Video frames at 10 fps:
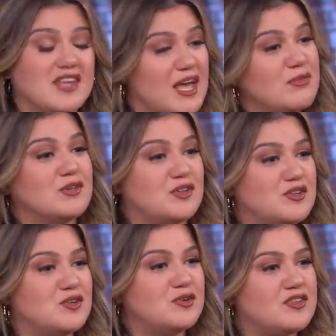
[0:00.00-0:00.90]
able to
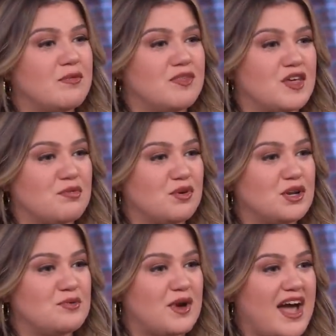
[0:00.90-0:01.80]
do something
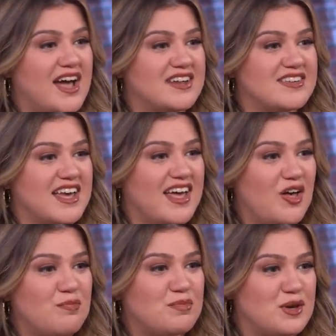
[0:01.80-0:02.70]
pretty rad to
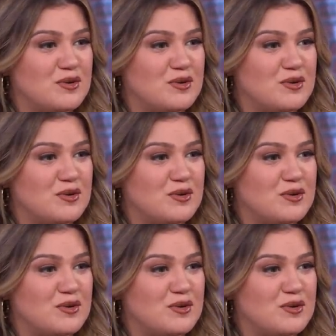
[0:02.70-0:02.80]
help you.